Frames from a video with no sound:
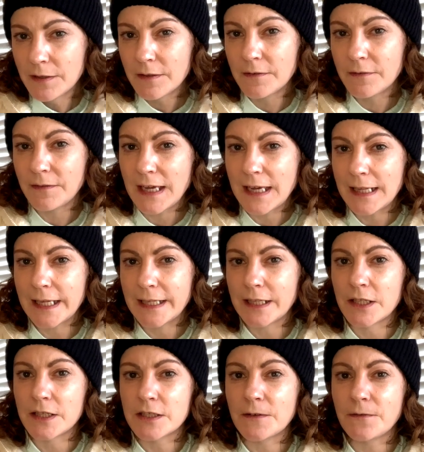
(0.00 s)
feeling
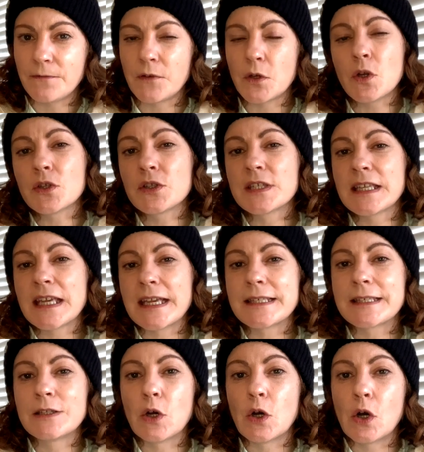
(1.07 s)
underfoot.
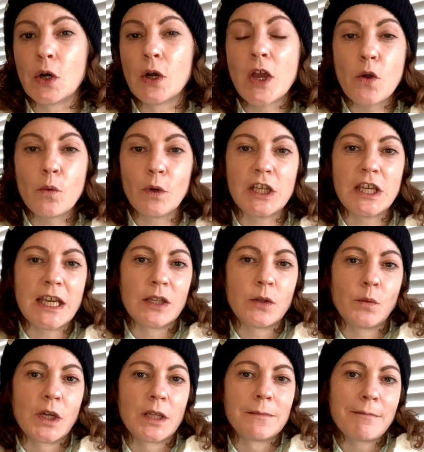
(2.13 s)
It's not, when you hear
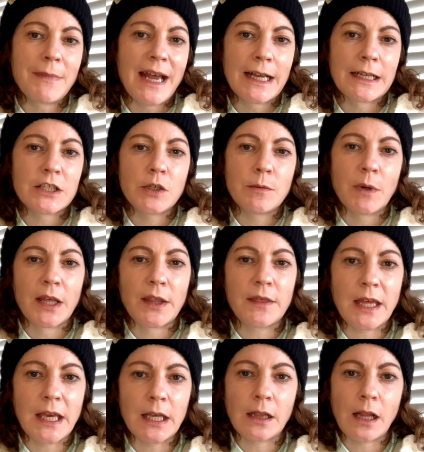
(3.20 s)
the word max, you might
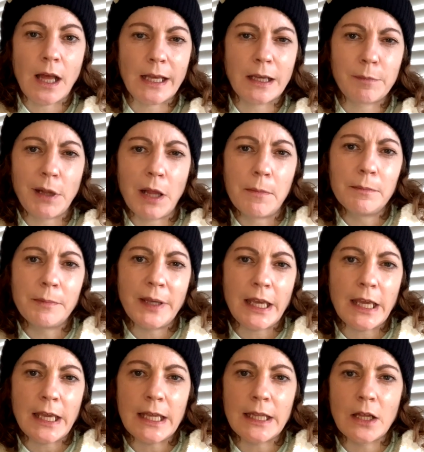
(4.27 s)
think like
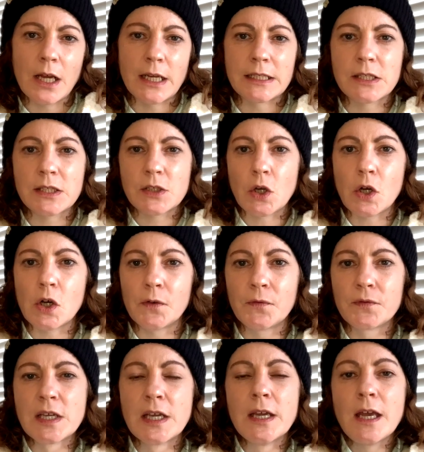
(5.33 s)
plumpy, nice,
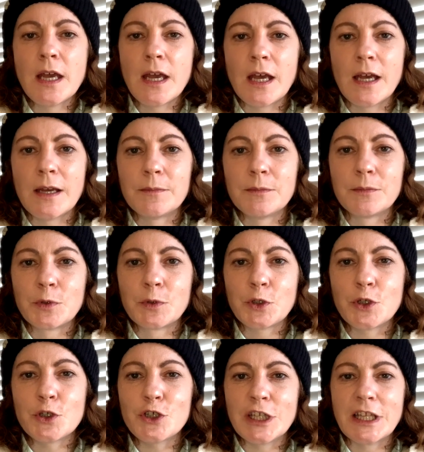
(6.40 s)
soft,
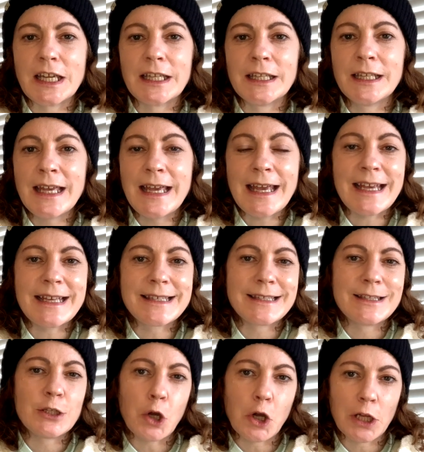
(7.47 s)
cushioning. It's
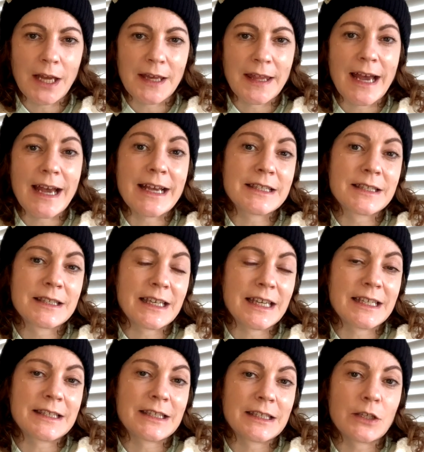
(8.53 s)
not like that.
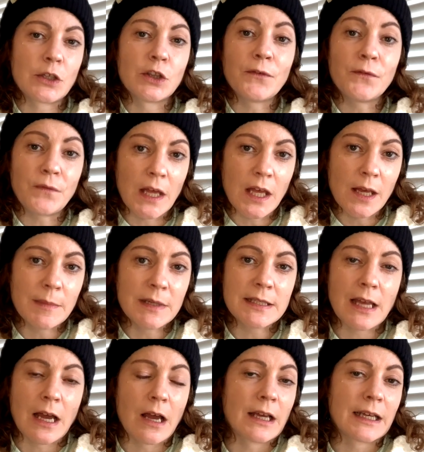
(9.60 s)
It's on the firmer
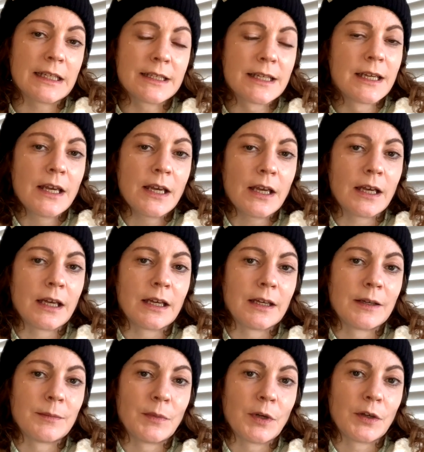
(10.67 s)
side
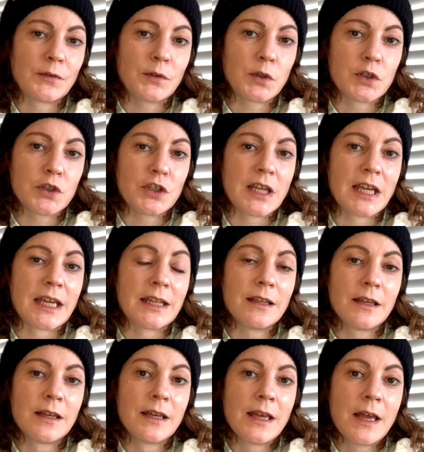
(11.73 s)
of
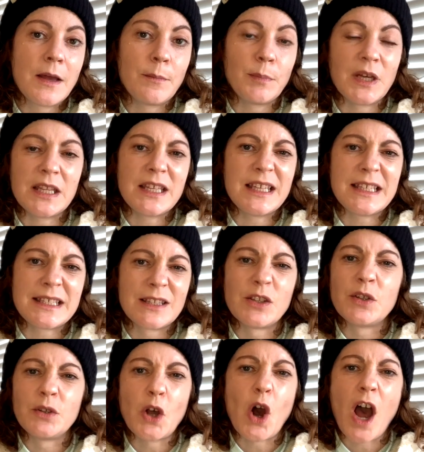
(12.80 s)
cushioning, but it's
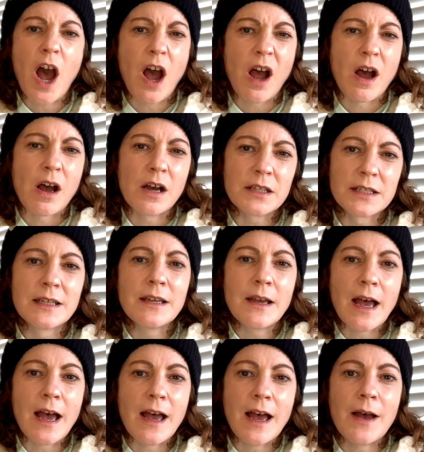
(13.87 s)
not hard.
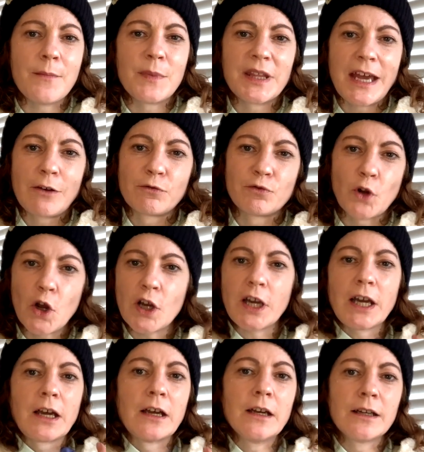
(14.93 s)
But that
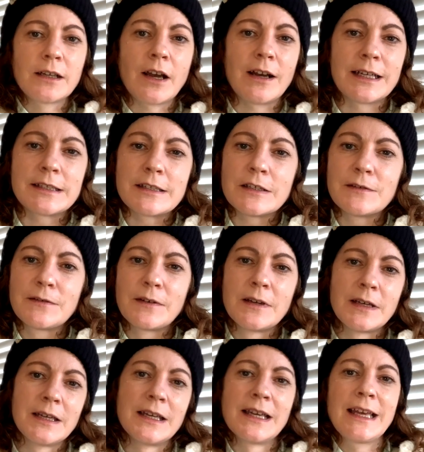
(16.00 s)
rocker kind of
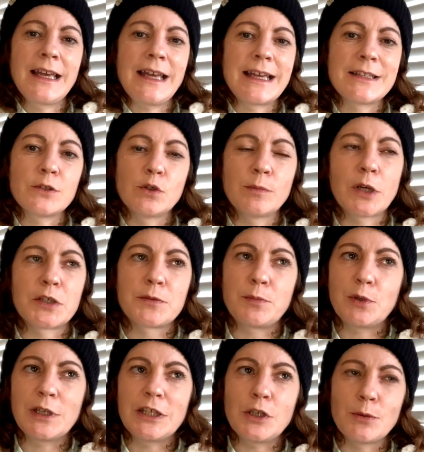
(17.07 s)
is almost
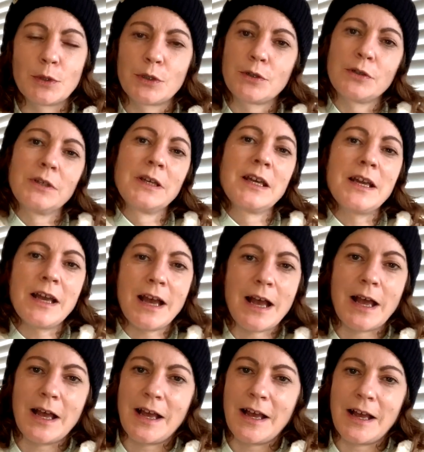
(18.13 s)
pulling your
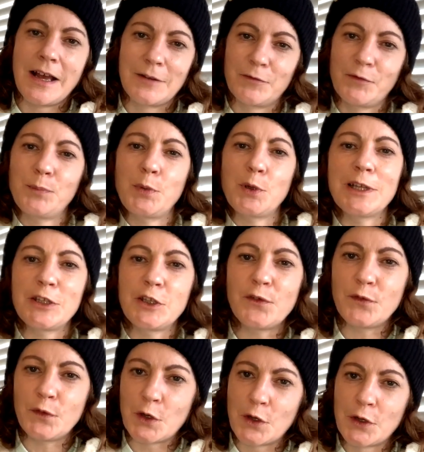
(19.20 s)

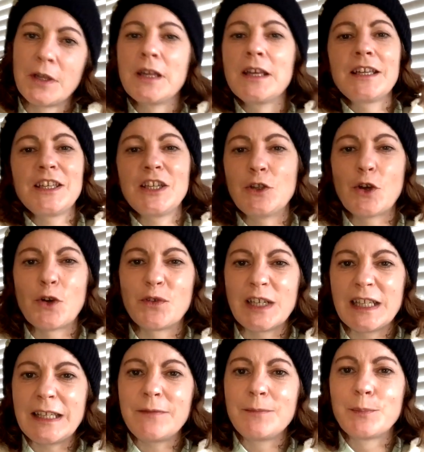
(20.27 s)
foot. You're not
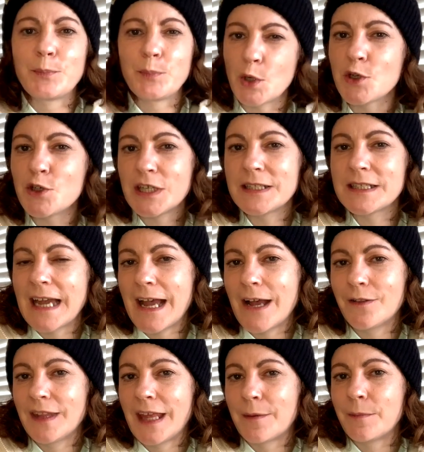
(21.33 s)
really pushing
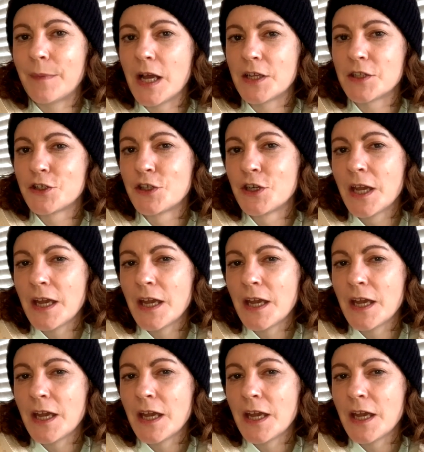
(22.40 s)
down that much